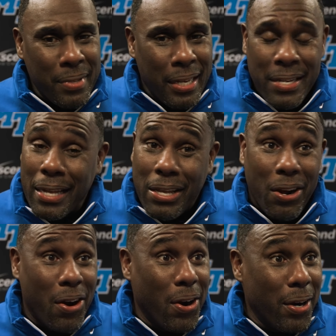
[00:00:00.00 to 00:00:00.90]
it's not
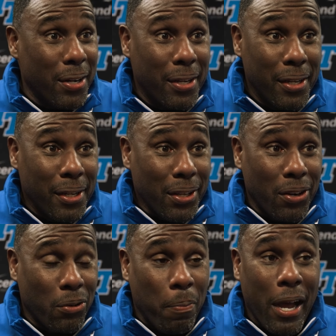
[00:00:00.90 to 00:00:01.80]
that hard.
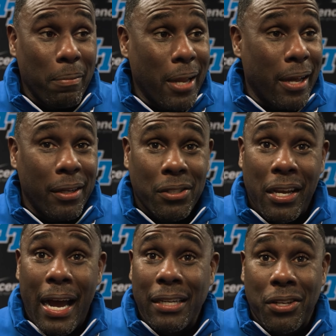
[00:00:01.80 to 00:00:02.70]
You know, the bottom line is a
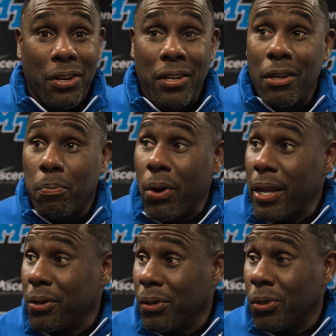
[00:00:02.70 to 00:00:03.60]
guy's going to need a
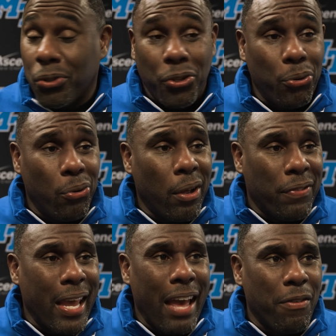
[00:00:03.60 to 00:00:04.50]
break or two
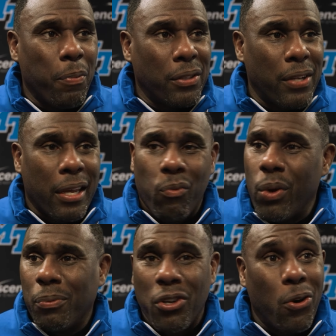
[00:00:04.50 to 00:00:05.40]
if they haven't been taking
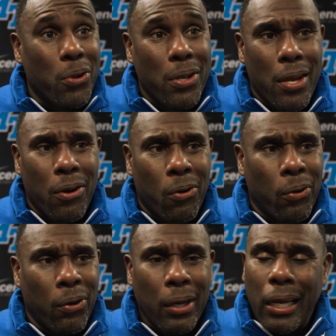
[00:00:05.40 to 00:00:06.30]
reps all year
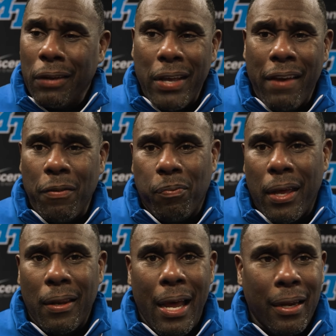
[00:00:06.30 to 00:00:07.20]
or if they haven't
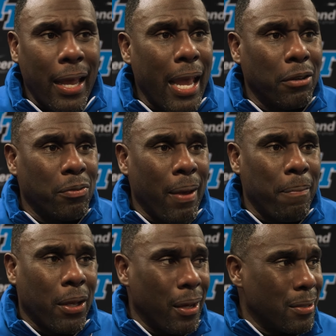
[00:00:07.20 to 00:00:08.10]
played a lot of games, man,
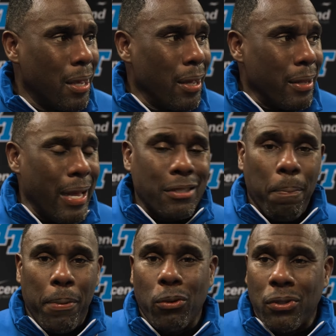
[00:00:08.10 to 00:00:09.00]
because that's
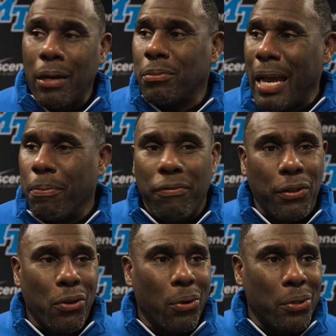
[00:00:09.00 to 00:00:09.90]
a built-up type of
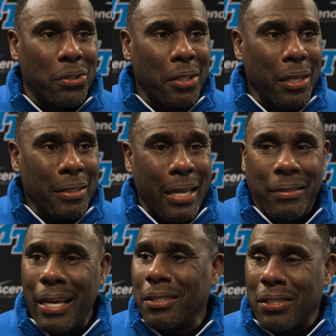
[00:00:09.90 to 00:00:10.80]
endurance
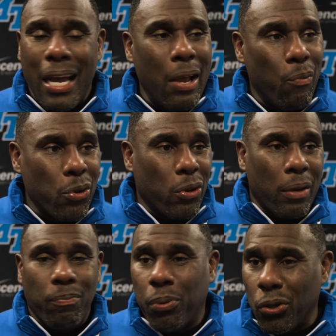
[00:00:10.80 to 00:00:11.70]
that takes time when you're
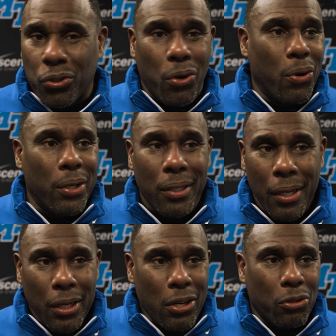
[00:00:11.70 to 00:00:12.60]
getting pushed on,
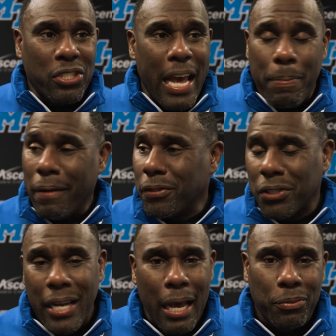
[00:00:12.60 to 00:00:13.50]
you know, snap after
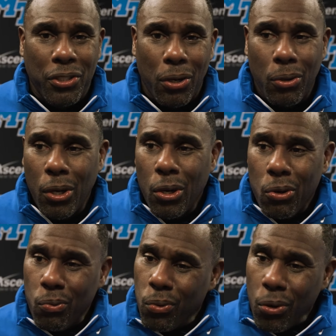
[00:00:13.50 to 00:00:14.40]
snap. So
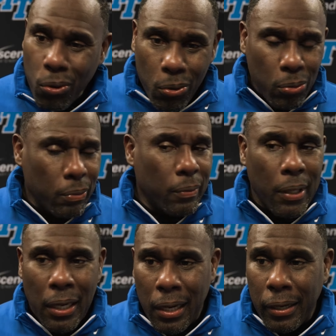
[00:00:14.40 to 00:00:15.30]
Rue
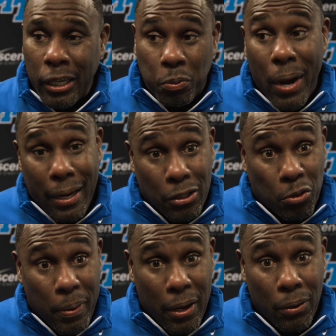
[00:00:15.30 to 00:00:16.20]
has
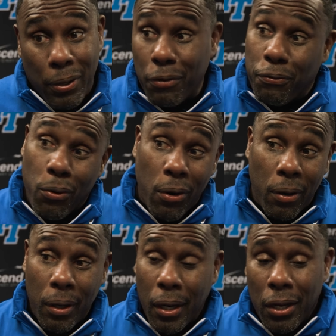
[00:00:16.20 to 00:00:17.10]
practiced better,
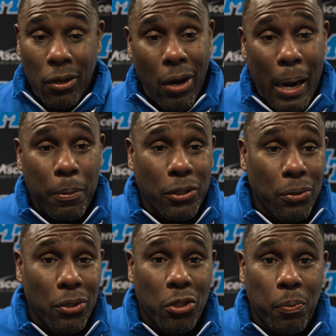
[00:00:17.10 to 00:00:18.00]
therefore, you know,
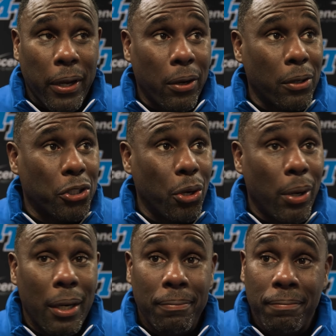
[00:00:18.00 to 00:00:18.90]
opportunities to play are going to show